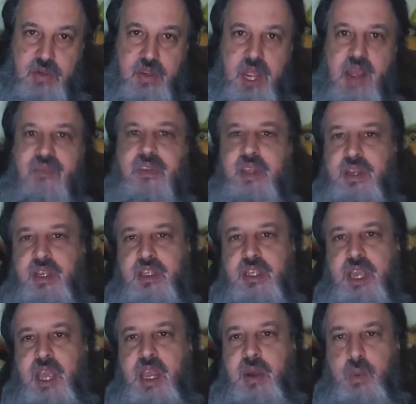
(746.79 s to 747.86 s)
you have to
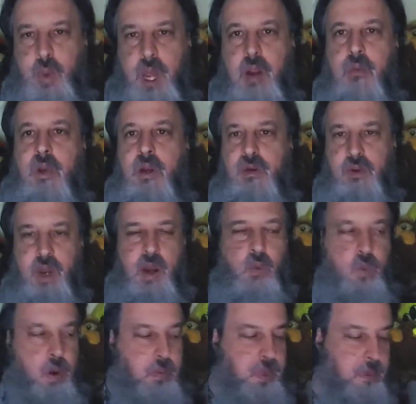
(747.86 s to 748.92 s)
understand what went
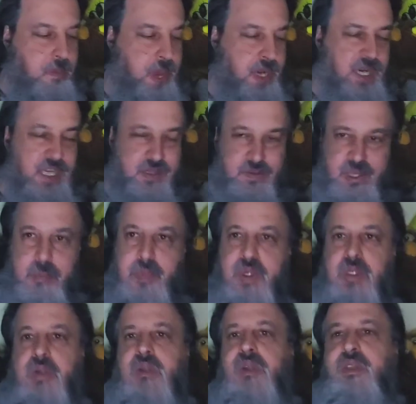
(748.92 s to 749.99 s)
wrong, what were the mechanisms that
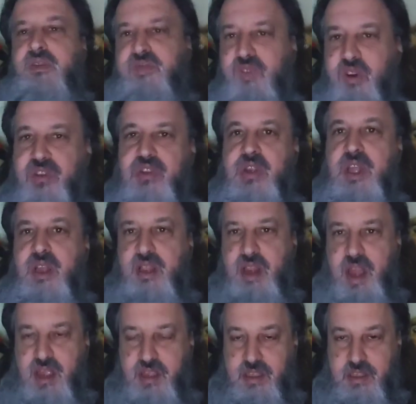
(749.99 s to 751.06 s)
produced the first
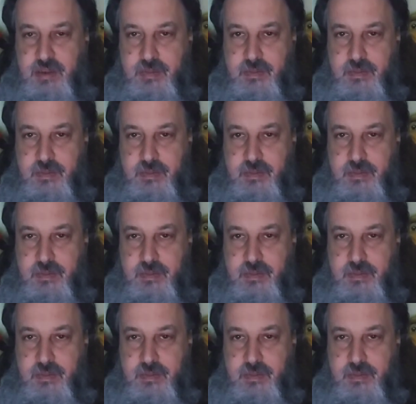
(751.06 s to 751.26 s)
Holocaust.